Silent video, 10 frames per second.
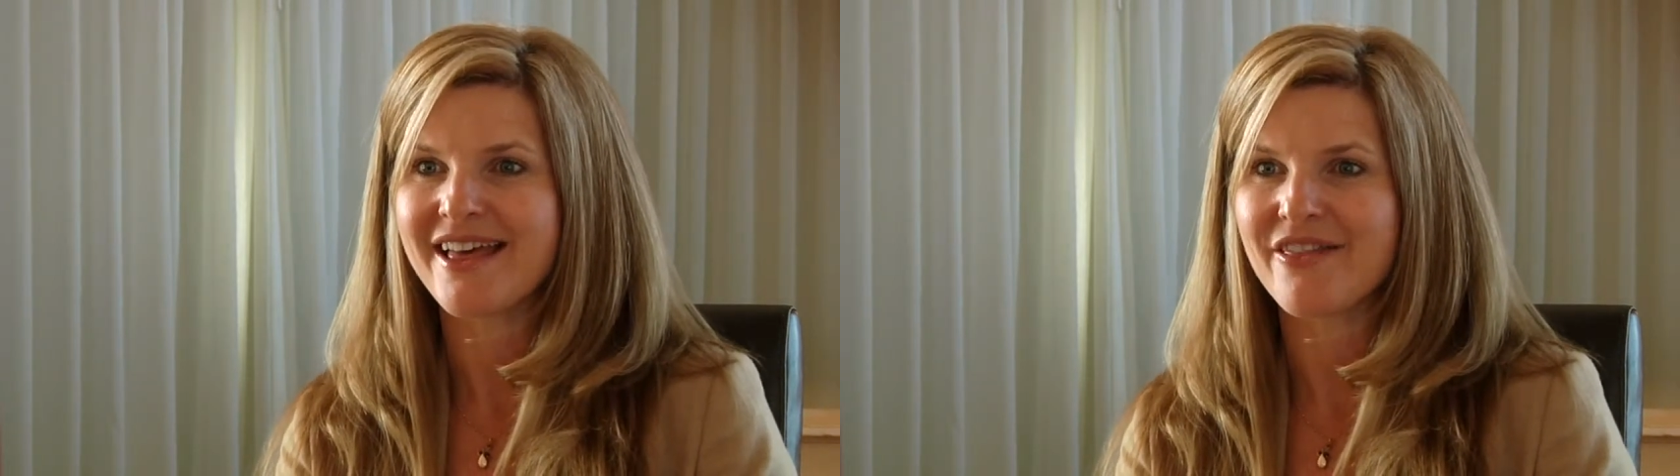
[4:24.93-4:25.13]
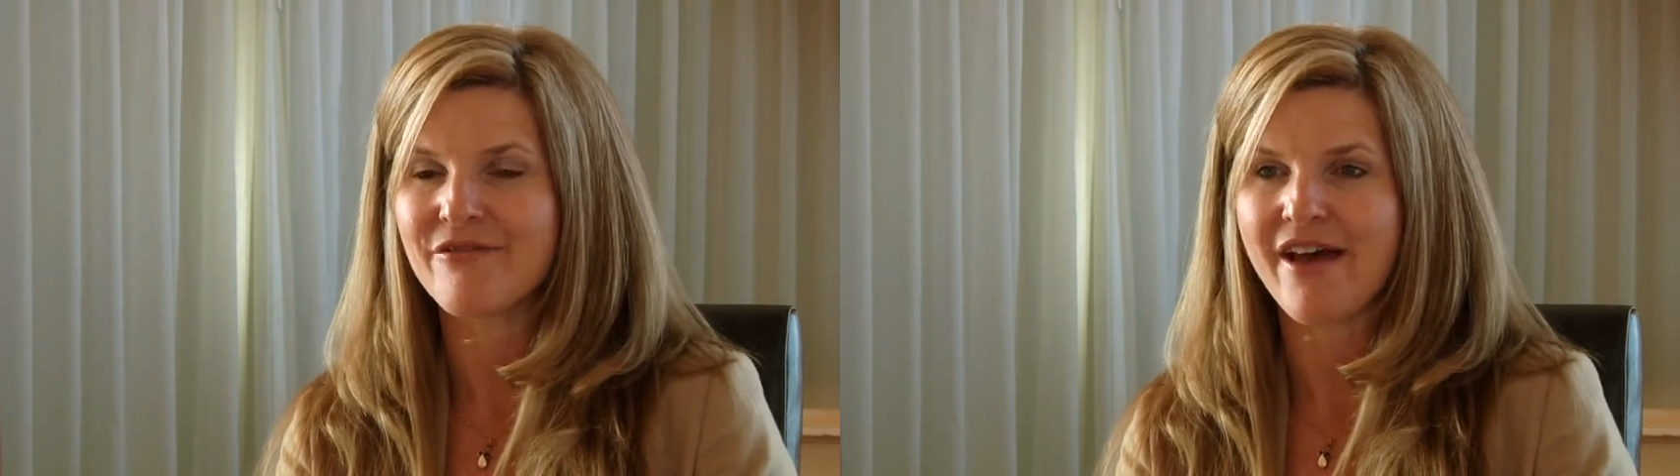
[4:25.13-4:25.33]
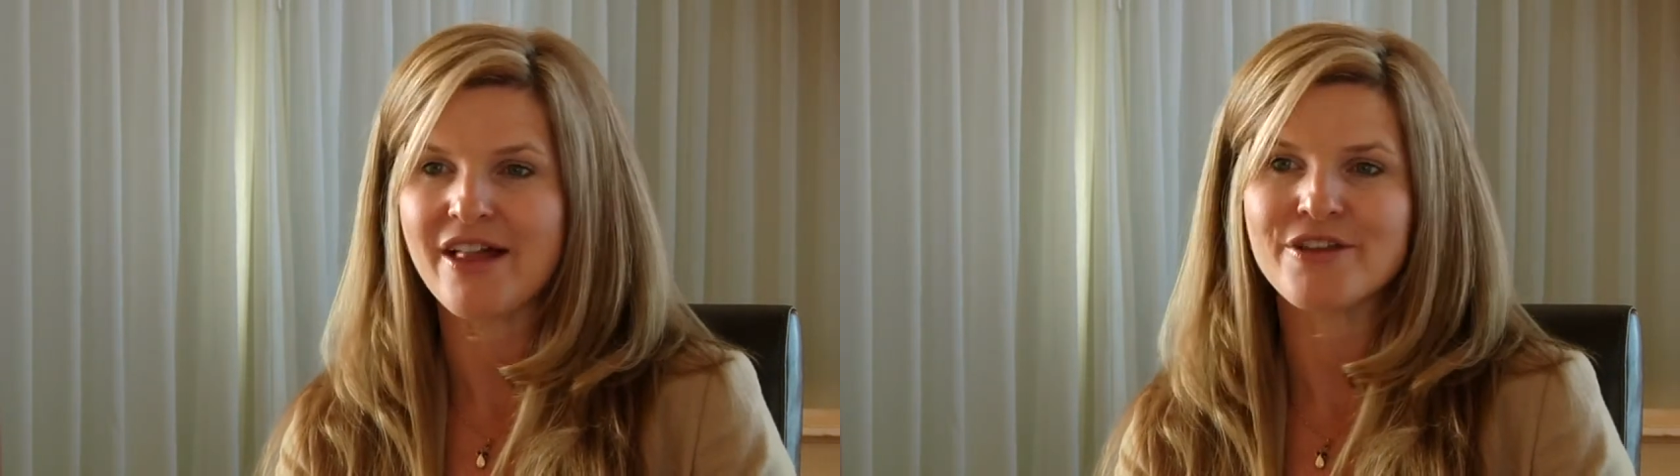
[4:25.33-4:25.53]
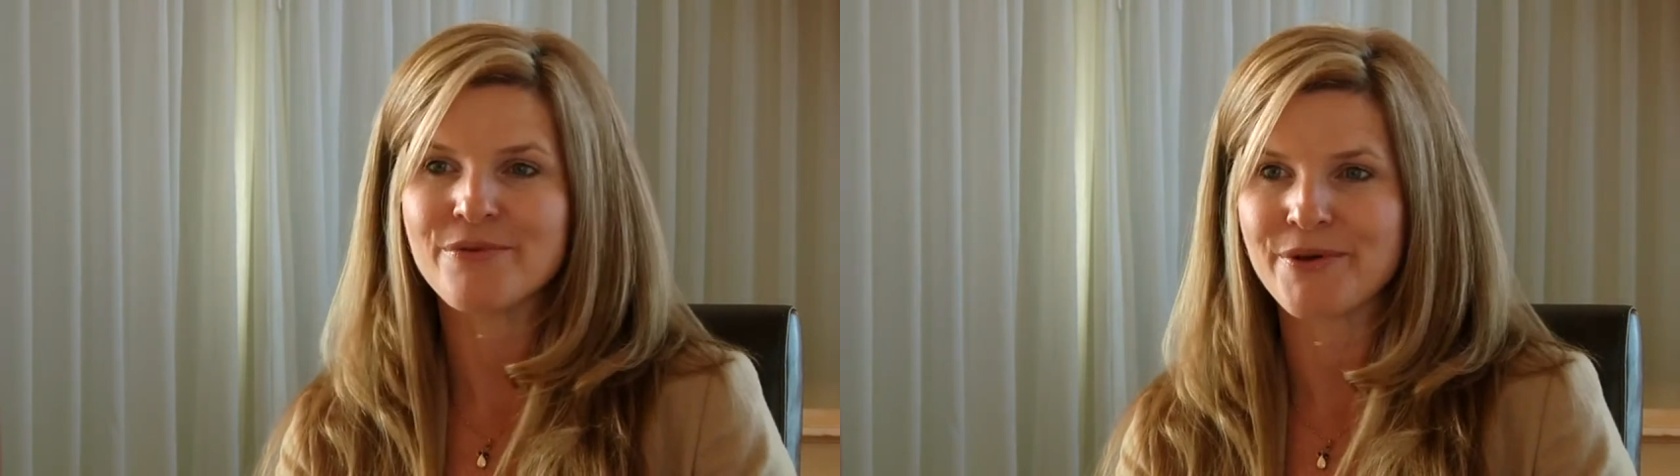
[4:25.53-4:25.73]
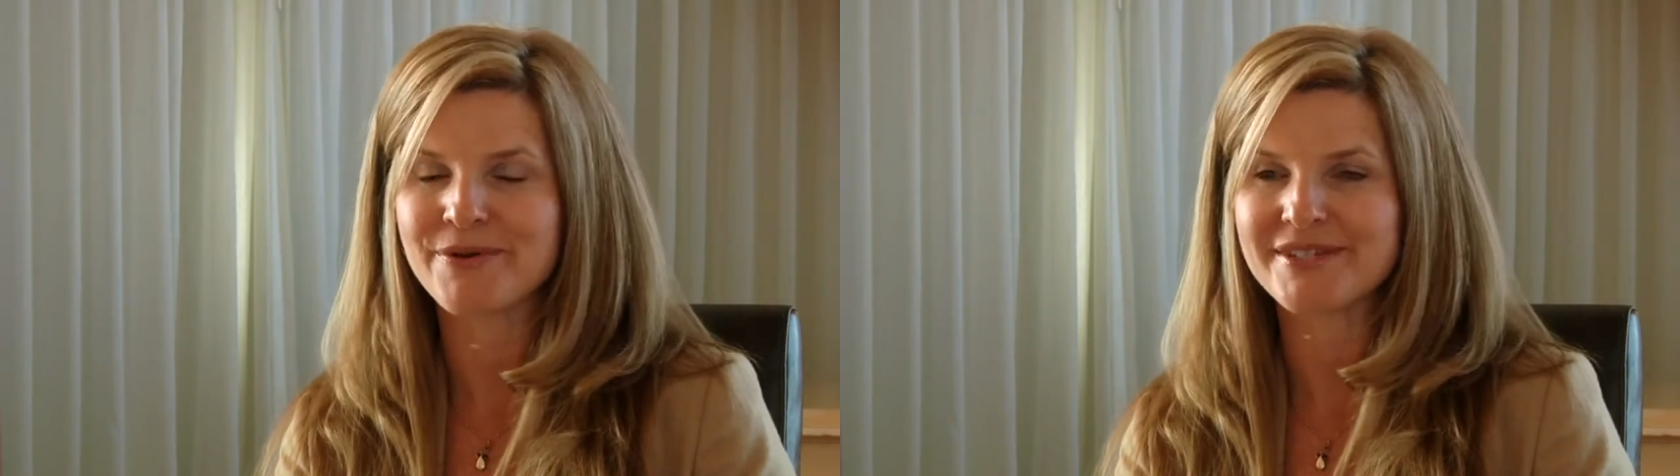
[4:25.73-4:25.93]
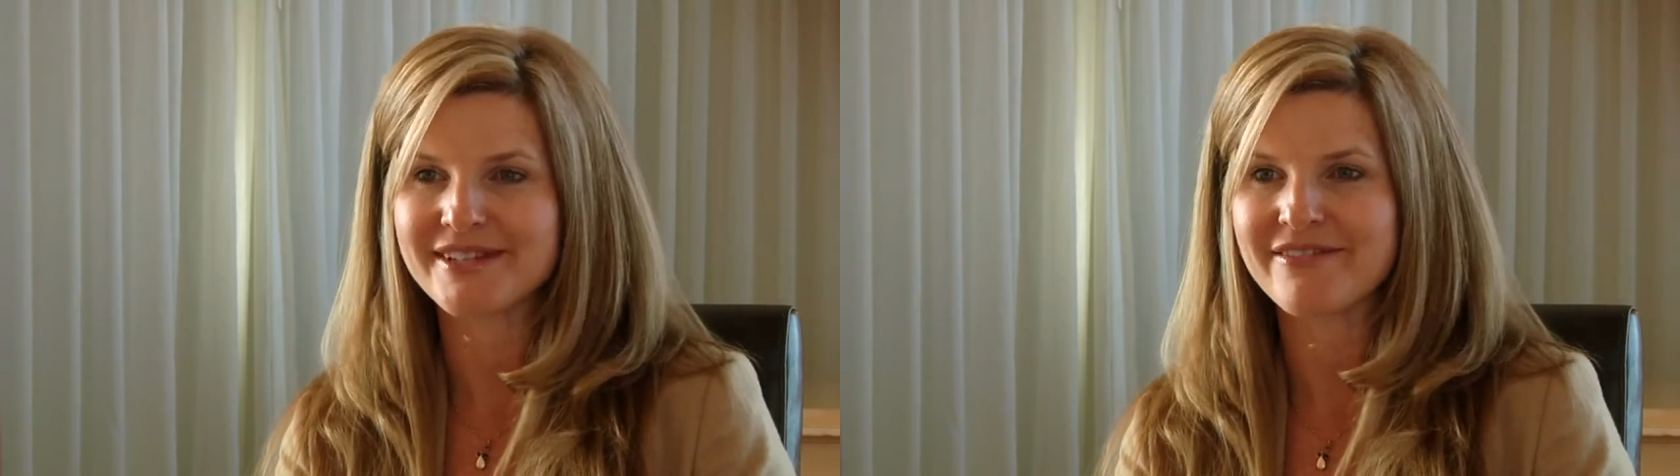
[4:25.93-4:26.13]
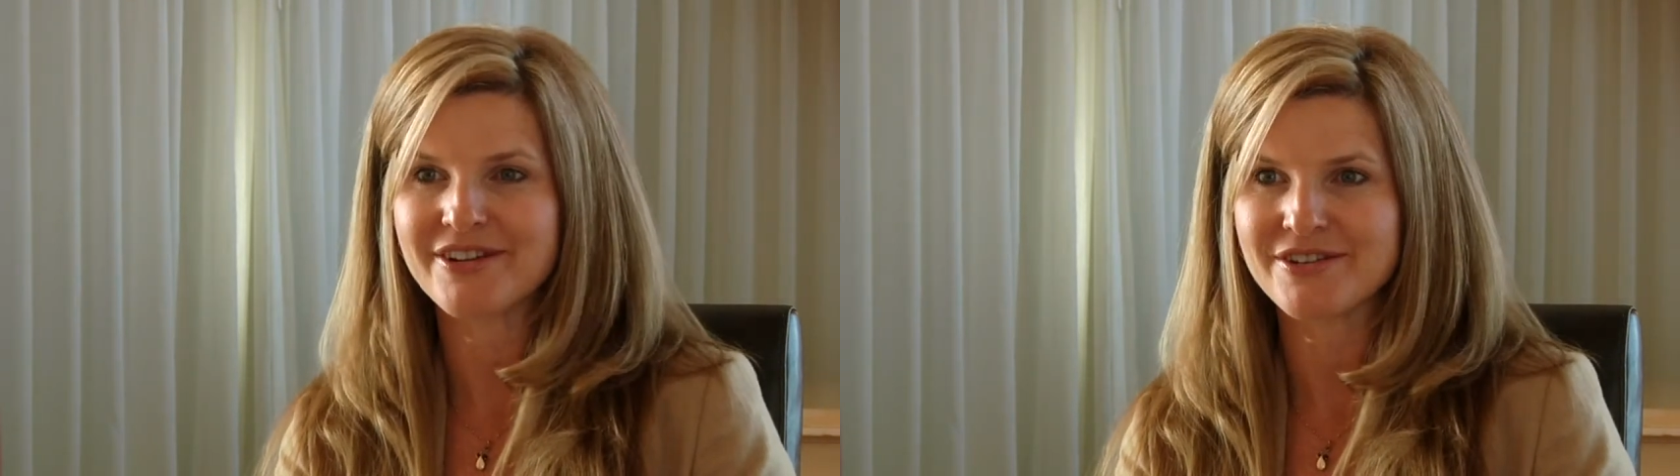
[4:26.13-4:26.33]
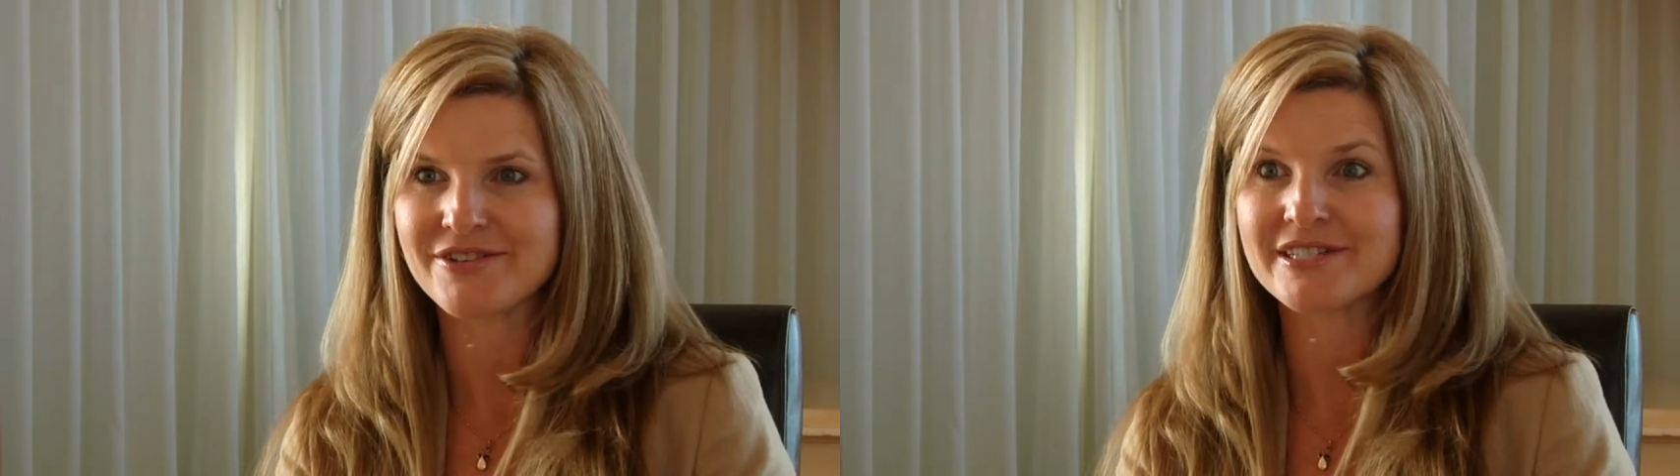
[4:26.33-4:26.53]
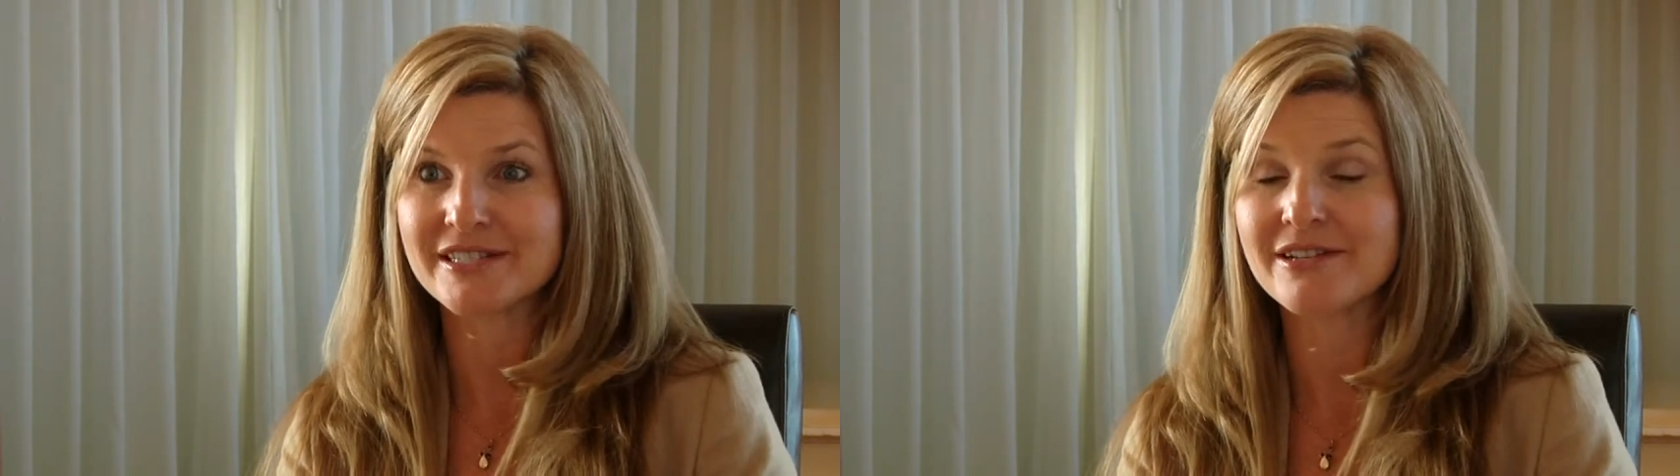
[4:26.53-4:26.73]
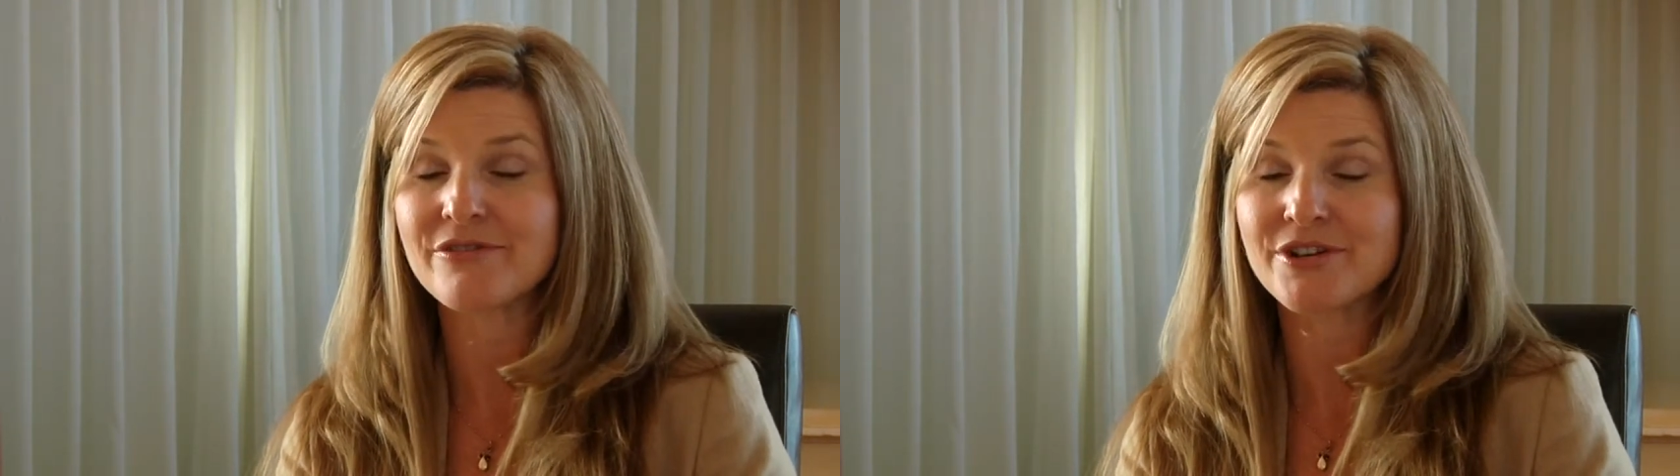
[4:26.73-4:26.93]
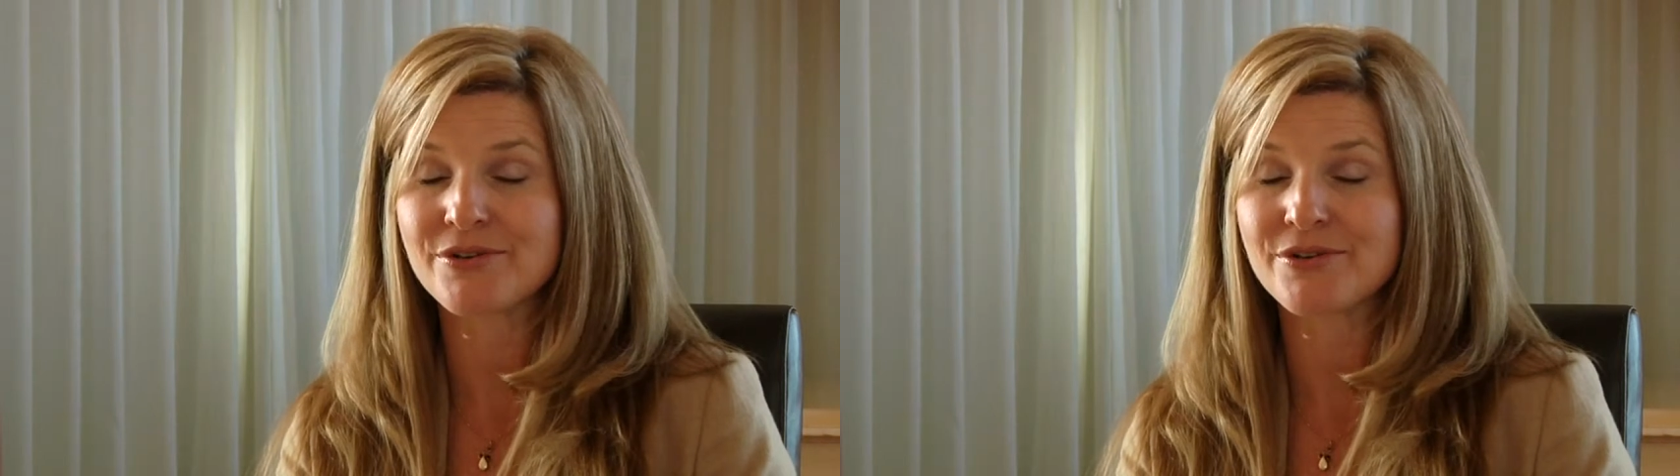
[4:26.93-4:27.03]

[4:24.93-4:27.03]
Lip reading: the value we were delivering